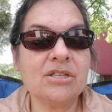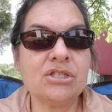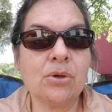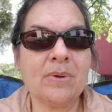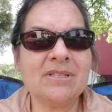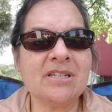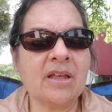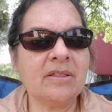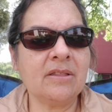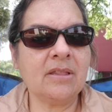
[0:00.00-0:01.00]
So it's
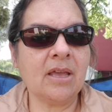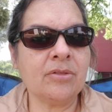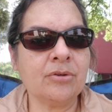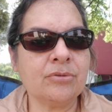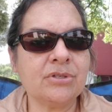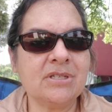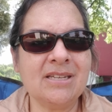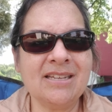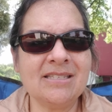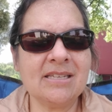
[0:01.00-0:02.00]
not that the others
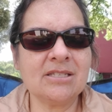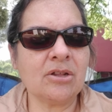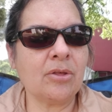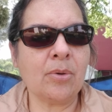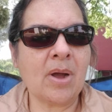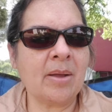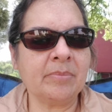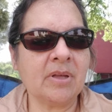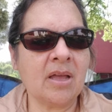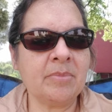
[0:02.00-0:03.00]
didn't exist, although
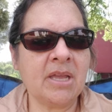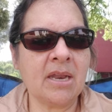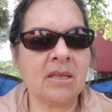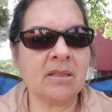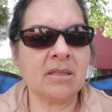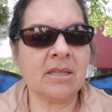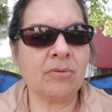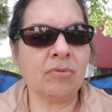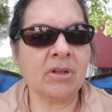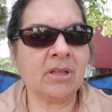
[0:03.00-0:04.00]
I'm getting that they
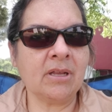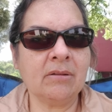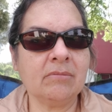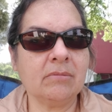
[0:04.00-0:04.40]
really,